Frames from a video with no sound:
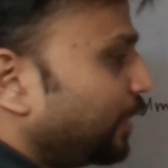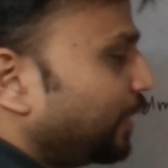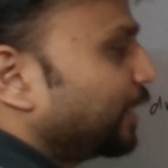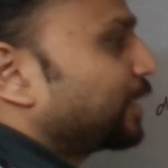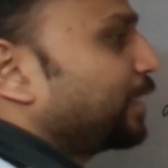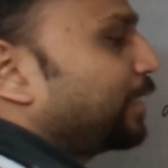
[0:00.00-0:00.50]

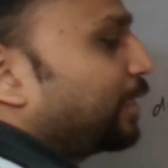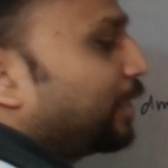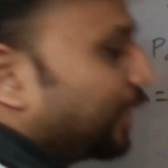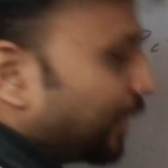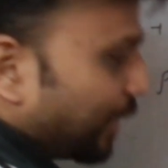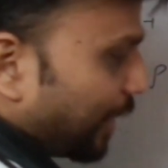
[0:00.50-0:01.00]
let's
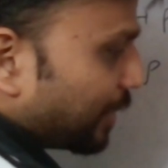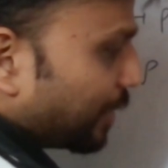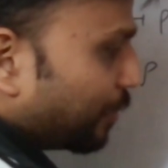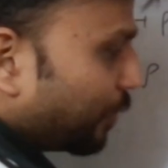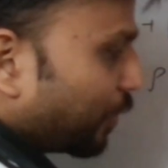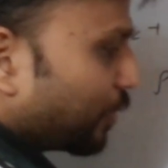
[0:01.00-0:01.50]
say it has
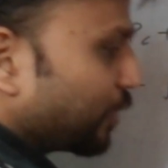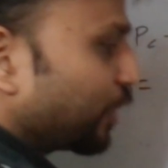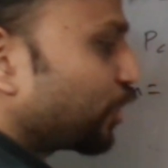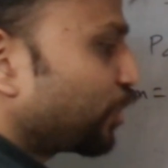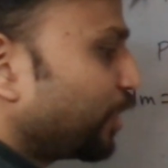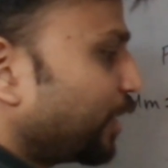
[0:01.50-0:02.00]
some cross
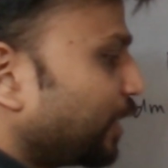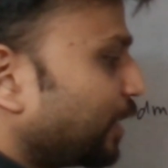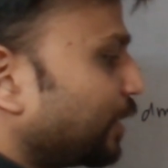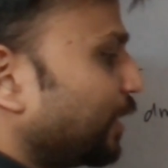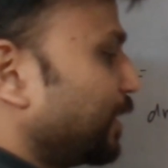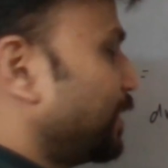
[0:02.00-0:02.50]
section
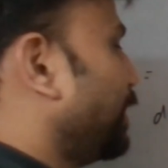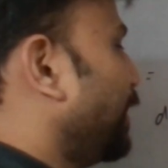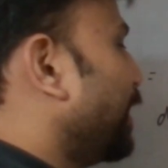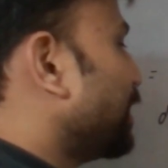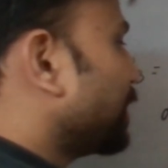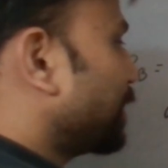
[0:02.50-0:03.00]
area, let's say
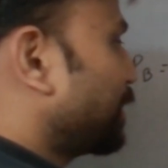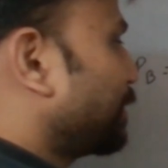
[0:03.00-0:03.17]
S,